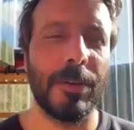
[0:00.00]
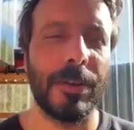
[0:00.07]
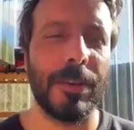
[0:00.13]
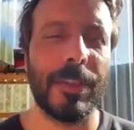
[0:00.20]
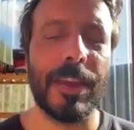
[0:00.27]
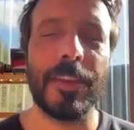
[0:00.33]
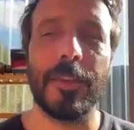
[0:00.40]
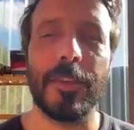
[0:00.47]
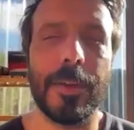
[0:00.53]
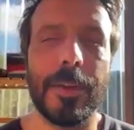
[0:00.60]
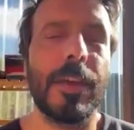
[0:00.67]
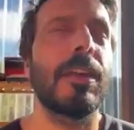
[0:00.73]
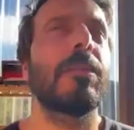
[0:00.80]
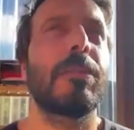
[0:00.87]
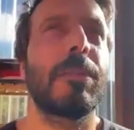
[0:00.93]
and thank you
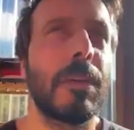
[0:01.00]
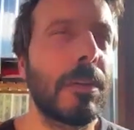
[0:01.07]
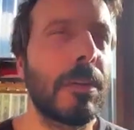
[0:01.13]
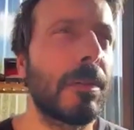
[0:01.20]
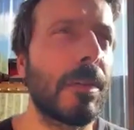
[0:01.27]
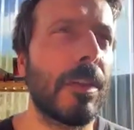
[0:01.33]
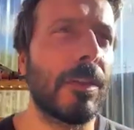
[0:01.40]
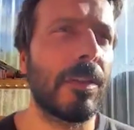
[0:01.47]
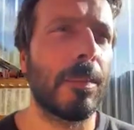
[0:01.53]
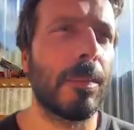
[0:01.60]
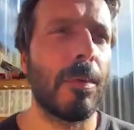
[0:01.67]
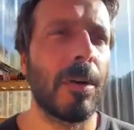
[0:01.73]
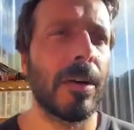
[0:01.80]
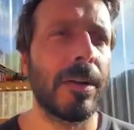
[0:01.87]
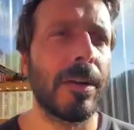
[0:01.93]
again for the
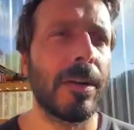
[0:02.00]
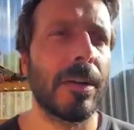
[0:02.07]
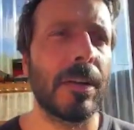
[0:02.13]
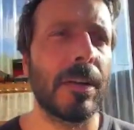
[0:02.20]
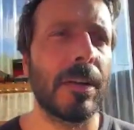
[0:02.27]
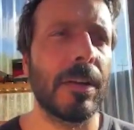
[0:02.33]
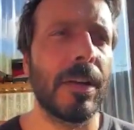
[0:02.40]
support, and